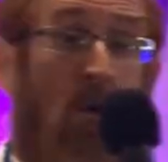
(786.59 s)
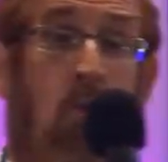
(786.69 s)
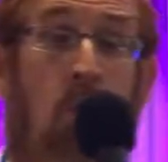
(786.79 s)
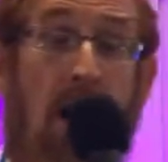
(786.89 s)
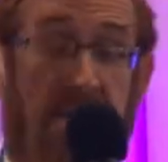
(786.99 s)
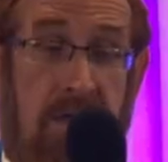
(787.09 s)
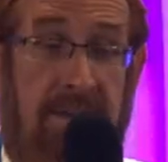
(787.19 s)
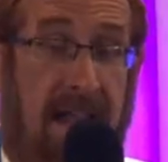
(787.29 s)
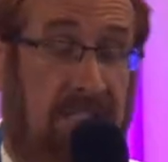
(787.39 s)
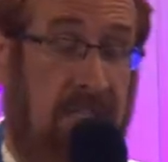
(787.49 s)
Once a
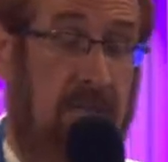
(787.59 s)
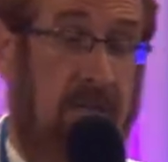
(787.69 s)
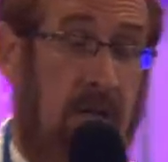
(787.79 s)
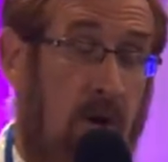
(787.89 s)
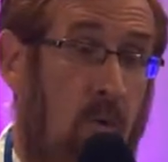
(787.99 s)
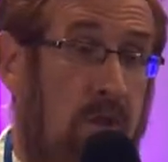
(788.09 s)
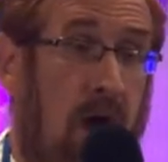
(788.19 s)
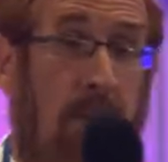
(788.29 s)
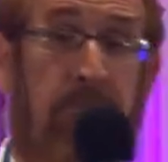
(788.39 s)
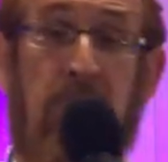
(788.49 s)
nation was
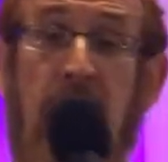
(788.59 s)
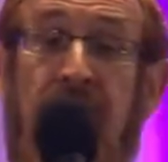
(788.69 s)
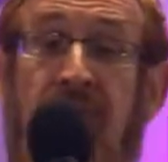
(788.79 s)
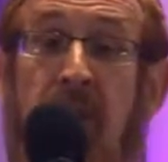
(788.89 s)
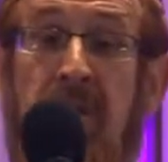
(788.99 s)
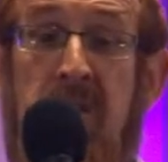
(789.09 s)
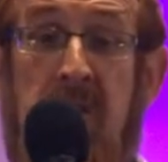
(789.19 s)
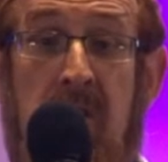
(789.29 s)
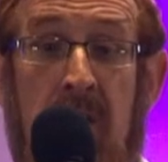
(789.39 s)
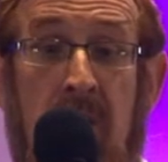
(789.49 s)
uprooted from
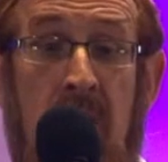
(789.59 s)
its